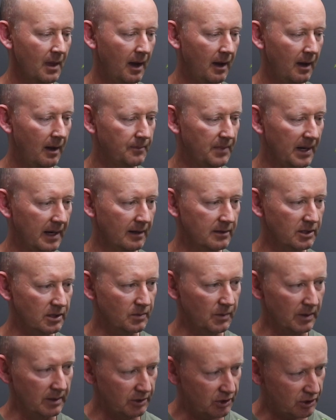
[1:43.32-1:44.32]
but I
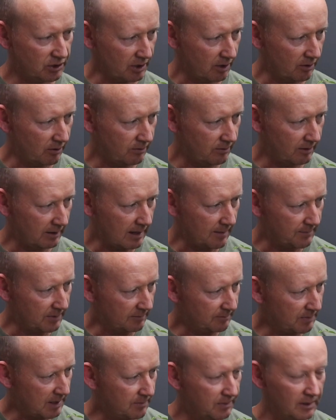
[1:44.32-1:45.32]
just want to show, a couple
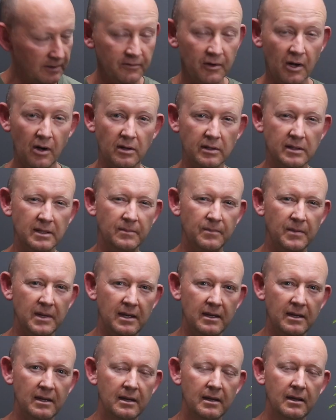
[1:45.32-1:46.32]
of people have asked
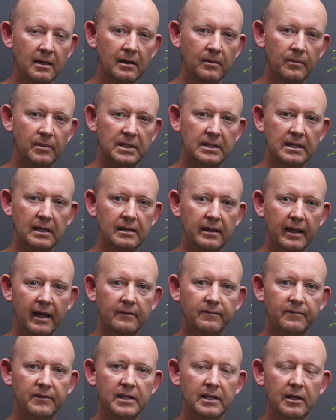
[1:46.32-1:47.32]
me, but in
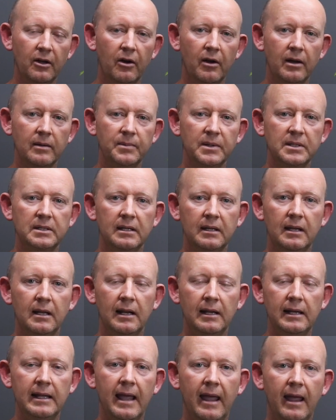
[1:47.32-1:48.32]
that video I
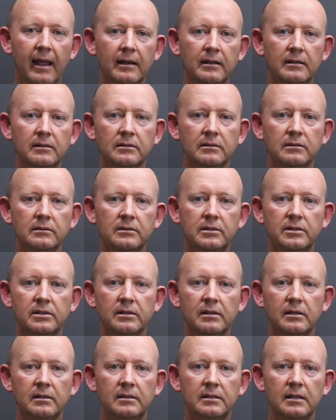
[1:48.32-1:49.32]
particularly handled
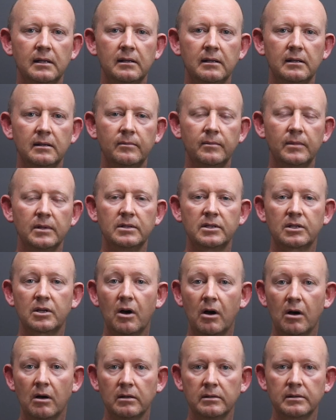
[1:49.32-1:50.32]

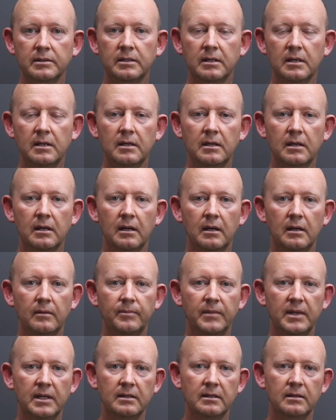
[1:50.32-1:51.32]
scars.
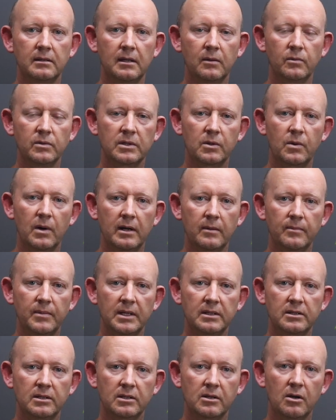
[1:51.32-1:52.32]
There was quite a
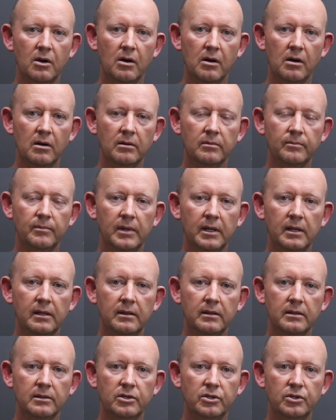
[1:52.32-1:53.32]
big scar
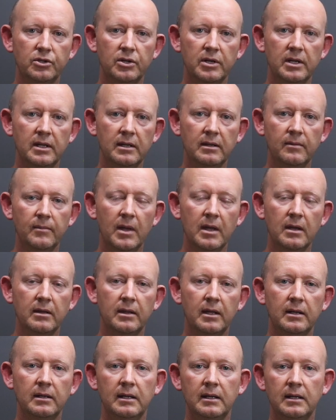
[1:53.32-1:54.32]
in this tree
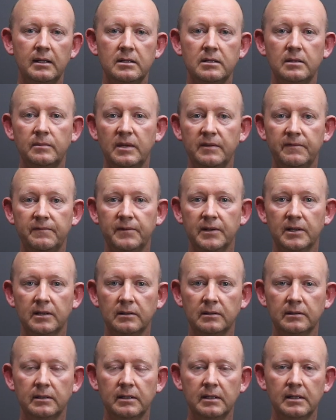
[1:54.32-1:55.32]
that needed to be
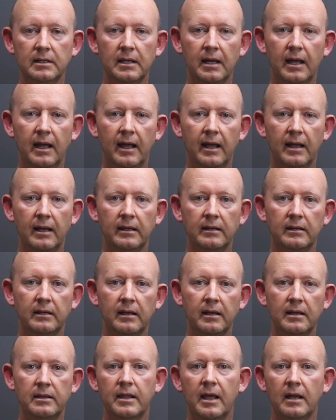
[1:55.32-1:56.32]
filled, and
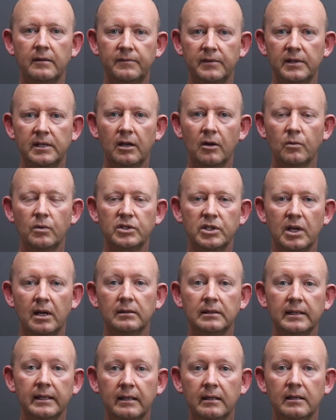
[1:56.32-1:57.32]
in that video, which
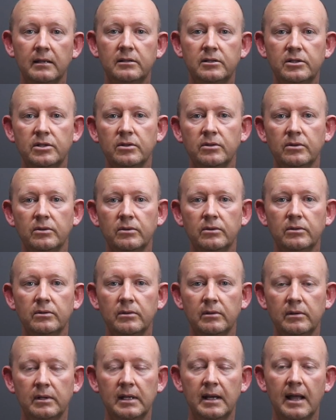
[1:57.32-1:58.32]
I'll link to
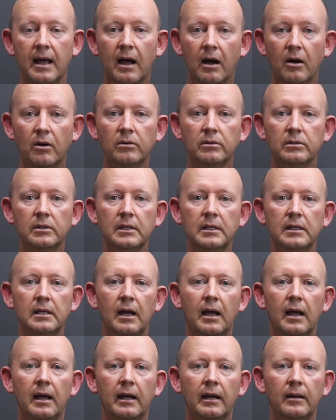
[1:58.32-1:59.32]
now,
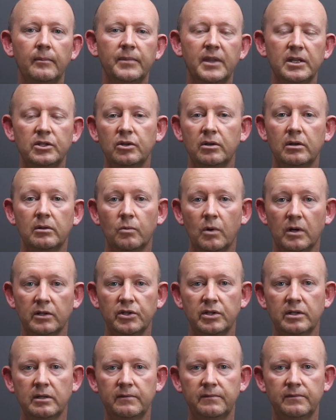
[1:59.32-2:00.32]
that you can
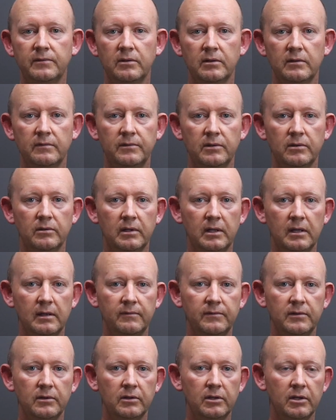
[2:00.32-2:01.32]
watch it
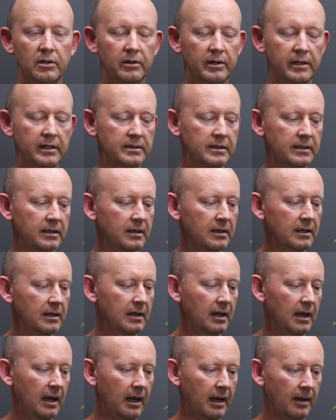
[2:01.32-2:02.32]
if you're curious,
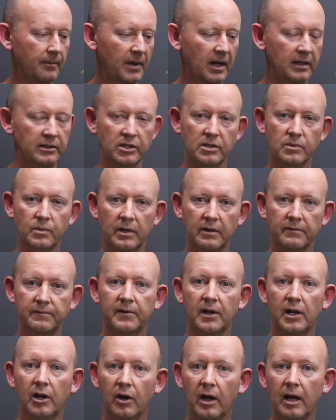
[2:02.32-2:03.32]
I just want to
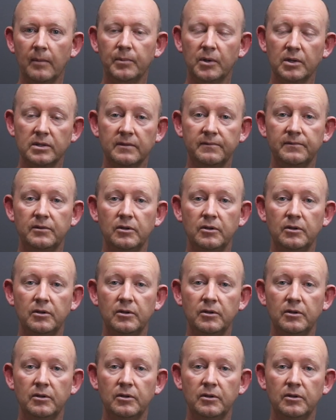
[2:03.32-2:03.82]
follow up because a